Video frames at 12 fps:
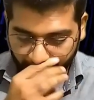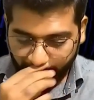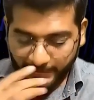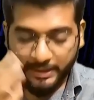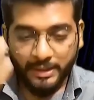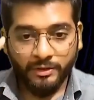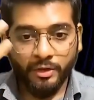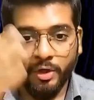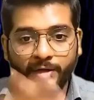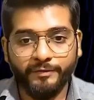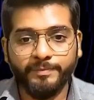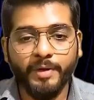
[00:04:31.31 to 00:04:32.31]
making a
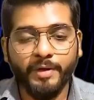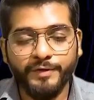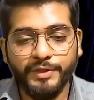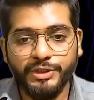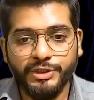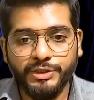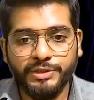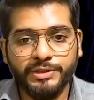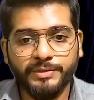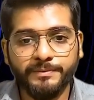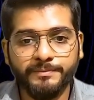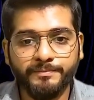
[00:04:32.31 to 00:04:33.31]
lot of profits.
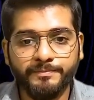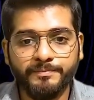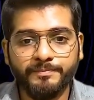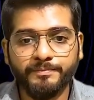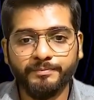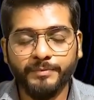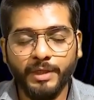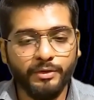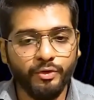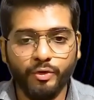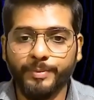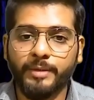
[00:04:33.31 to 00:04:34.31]

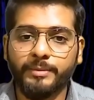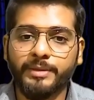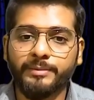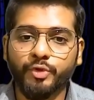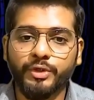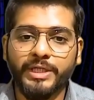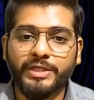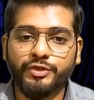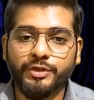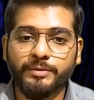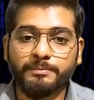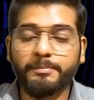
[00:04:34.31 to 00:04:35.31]
No problem, no
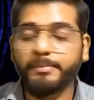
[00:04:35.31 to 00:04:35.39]
tension.